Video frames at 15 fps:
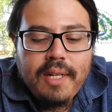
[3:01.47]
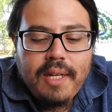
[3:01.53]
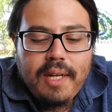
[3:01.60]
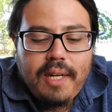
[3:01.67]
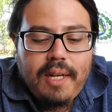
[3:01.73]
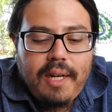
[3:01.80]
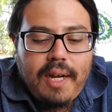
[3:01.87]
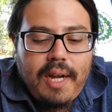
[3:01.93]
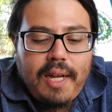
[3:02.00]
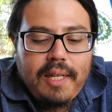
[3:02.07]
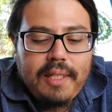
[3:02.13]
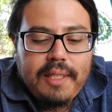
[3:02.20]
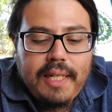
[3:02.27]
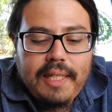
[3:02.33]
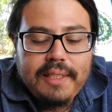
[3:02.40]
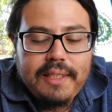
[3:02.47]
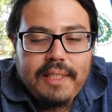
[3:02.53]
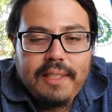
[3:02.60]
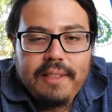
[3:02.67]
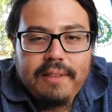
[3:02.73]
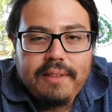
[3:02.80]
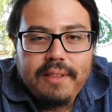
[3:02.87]
I
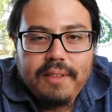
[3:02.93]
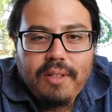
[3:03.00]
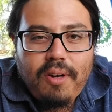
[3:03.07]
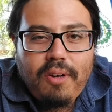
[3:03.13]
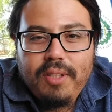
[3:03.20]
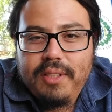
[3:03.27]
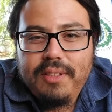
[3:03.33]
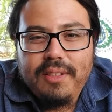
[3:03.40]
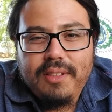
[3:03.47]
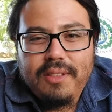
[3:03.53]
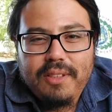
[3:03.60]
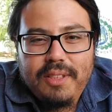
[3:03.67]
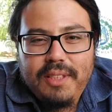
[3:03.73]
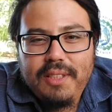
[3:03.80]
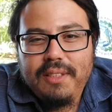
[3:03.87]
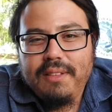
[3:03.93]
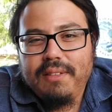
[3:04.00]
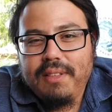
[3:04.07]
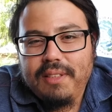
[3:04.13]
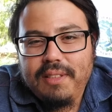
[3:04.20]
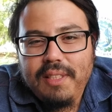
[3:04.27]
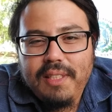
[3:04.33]
think all these attorneys,
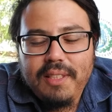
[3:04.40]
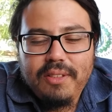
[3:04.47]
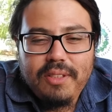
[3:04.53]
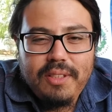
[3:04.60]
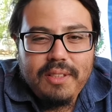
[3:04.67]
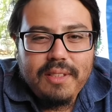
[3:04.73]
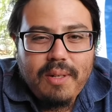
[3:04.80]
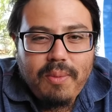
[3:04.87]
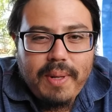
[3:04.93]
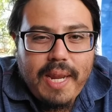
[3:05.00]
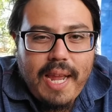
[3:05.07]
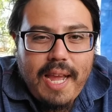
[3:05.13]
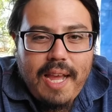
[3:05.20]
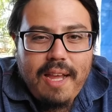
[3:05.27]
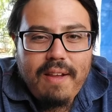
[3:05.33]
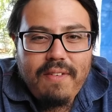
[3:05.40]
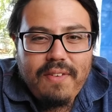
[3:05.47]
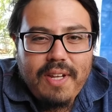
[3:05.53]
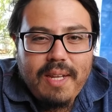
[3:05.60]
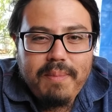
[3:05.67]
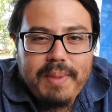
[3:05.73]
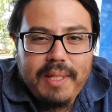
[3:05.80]
the city attorneys that we
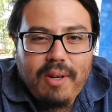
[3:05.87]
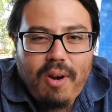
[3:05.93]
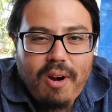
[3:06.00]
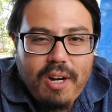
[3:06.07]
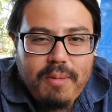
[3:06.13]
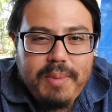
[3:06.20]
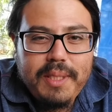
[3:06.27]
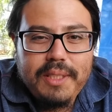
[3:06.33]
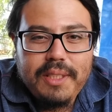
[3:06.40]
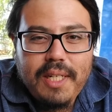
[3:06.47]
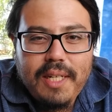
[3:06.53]
have been garbage.